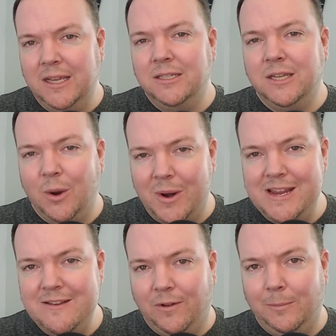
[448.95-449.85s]
to your
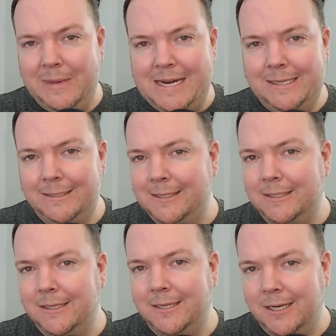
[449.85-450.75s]
evil means
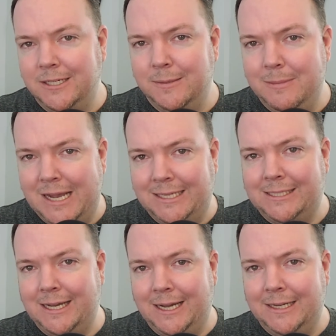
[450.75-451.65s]
as a dungeon
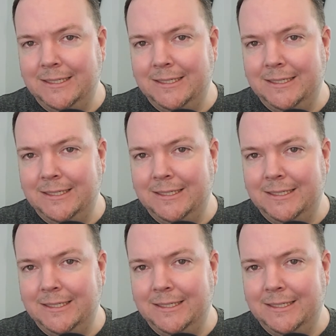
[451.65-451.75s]
master.